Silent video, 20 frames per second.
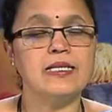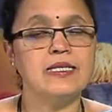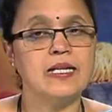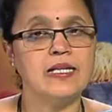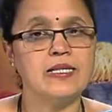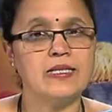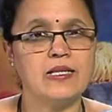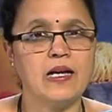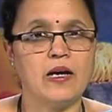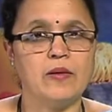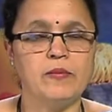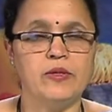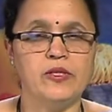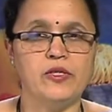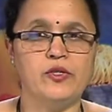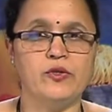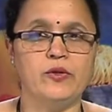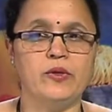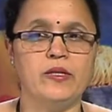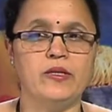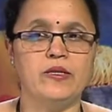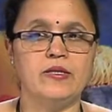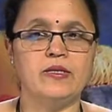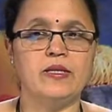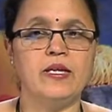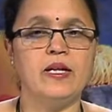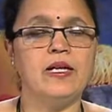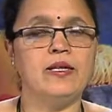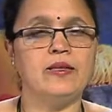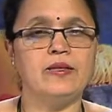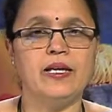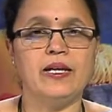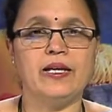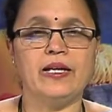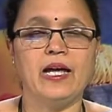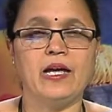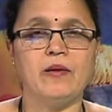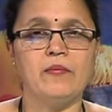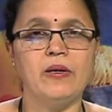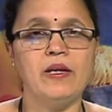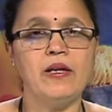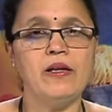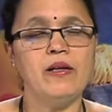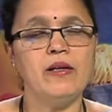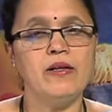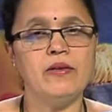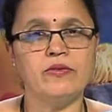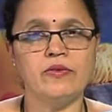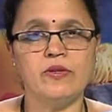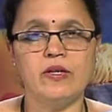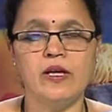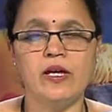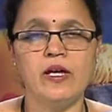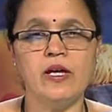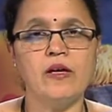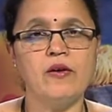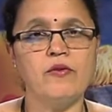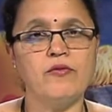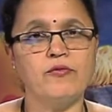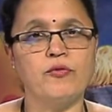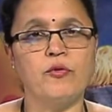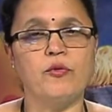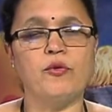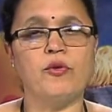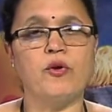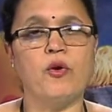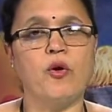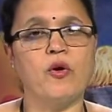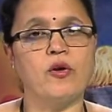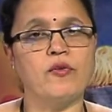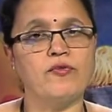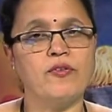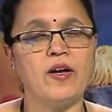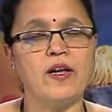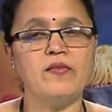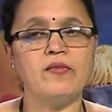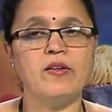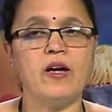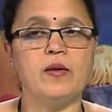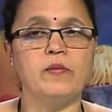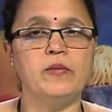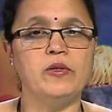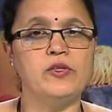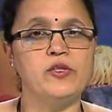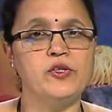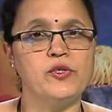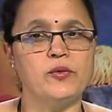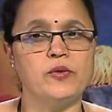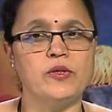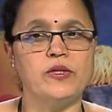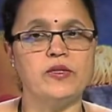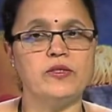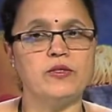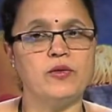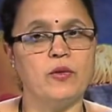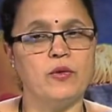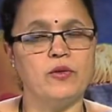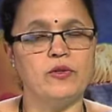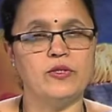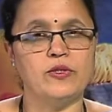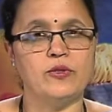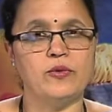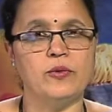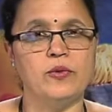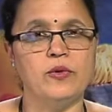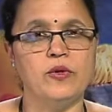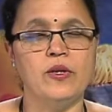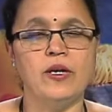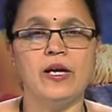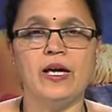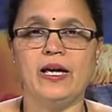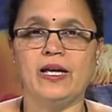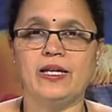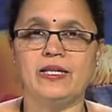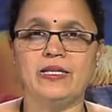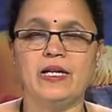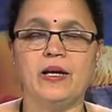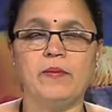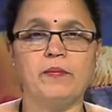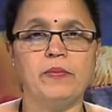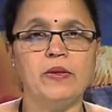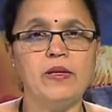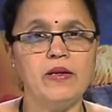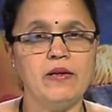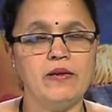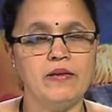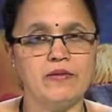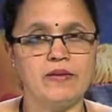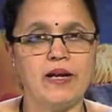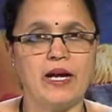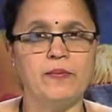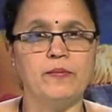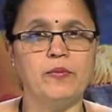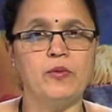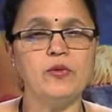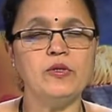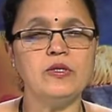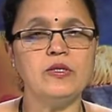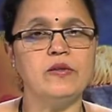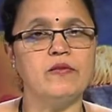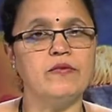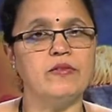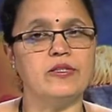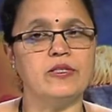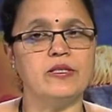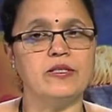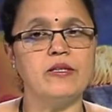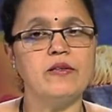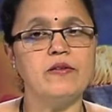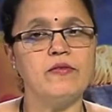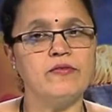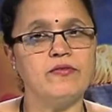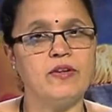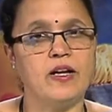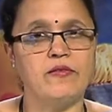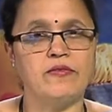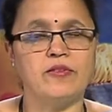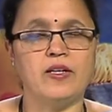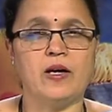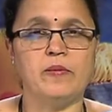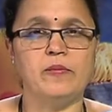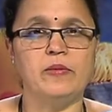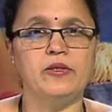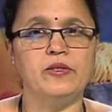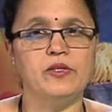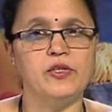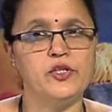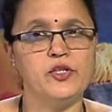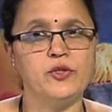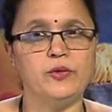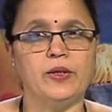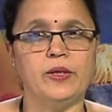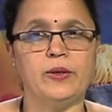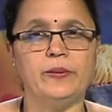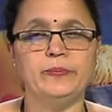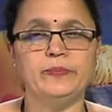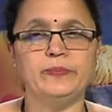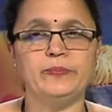6 carbon sugars. There can be 3, 4 or 5 carbon sugars also. Example ribose which is a 5 carbon sugar.